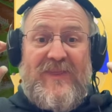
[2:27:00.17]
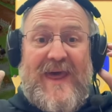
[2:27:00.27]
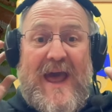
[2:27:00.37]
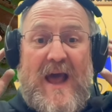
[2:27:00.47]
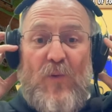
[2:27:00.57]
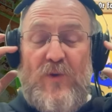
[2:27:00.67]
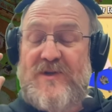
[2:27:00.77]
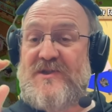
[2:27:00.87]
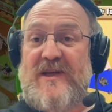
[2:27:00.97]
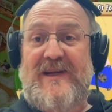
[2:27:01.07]
That
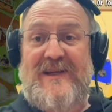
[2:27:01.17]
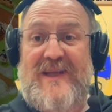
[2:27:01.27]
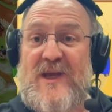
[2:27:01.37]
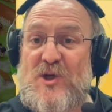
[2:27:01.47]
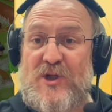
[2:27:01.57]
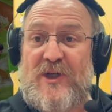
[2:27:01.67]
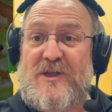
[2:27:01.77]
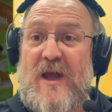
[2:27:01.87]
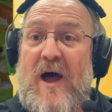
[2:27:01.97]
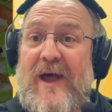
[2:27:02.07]
was
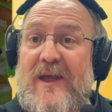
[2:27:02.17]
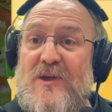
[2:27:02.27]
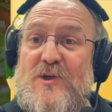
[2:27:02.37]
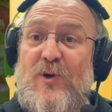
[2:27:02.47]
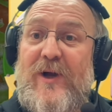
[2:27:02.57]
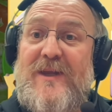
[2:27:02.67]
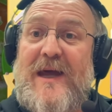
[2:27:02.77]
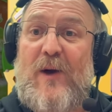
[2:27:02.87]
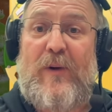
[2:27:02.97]
delicious. I enjoyed that